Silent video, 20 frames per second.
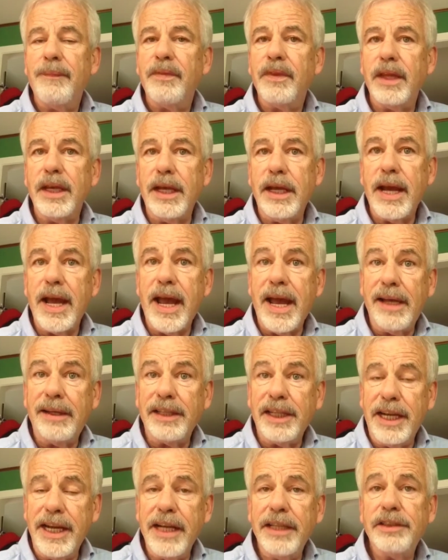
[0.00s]
the
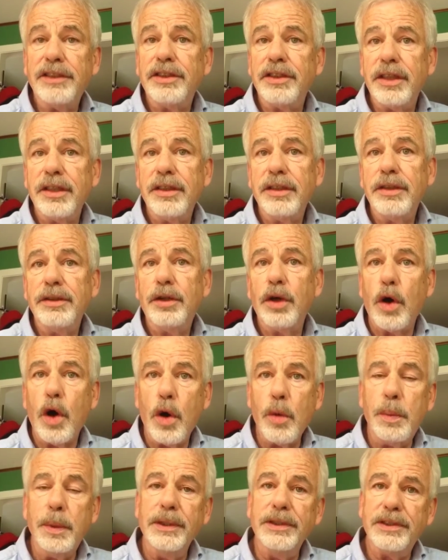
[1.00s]
against to
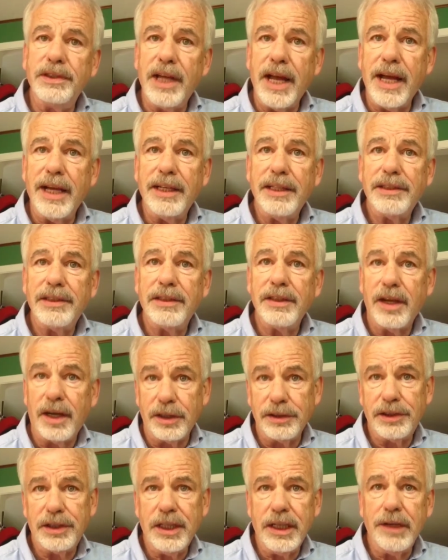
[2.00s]
open status, our
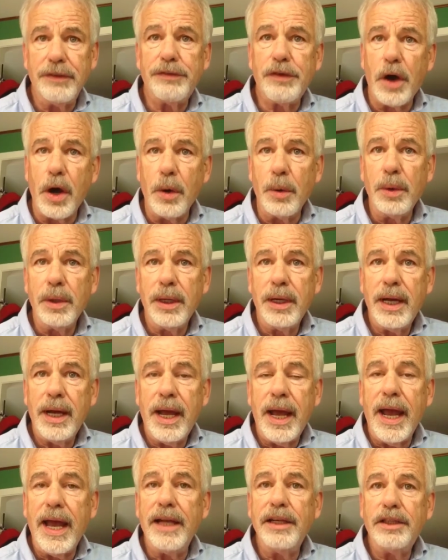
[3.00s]
CFO,
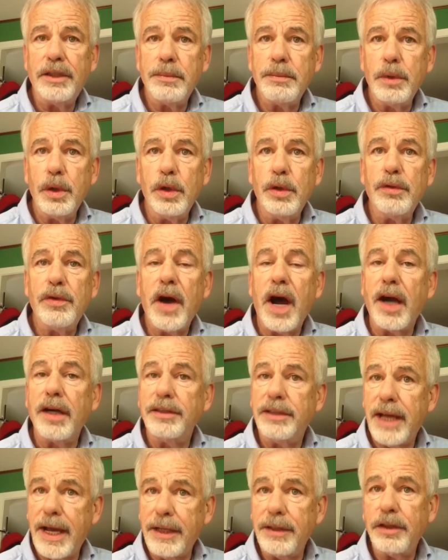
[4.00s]
and to move our
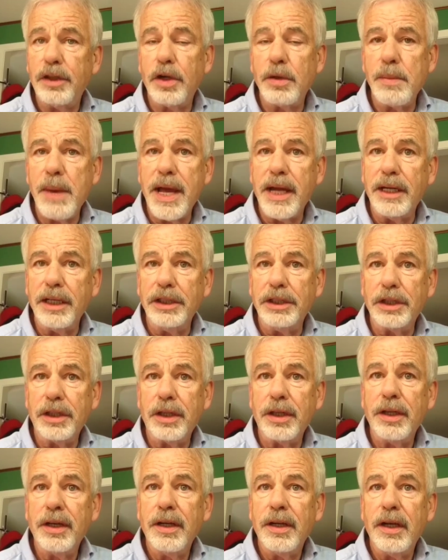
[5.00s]
technical
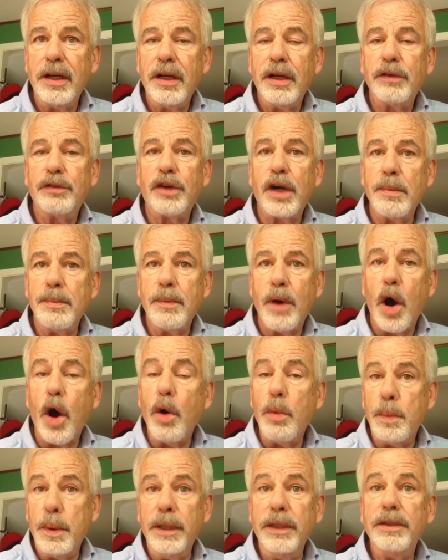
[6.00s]
manager from
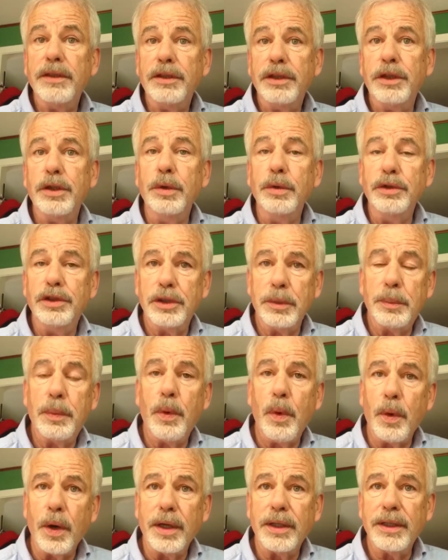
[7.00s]
open to
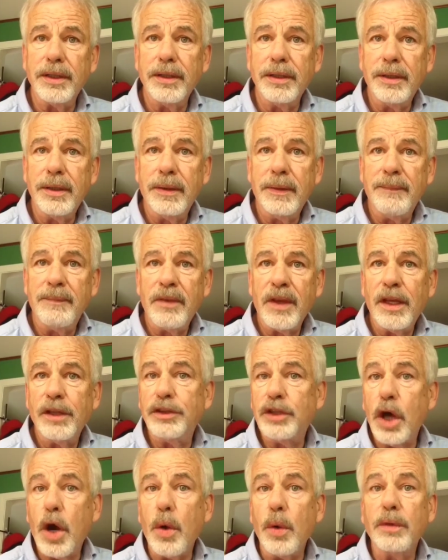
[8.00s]
support.
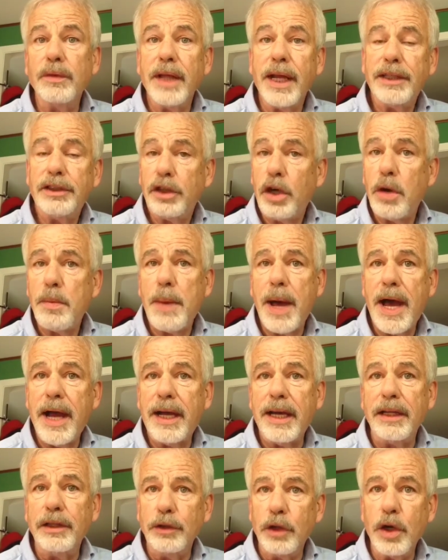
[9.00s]
So let's go back and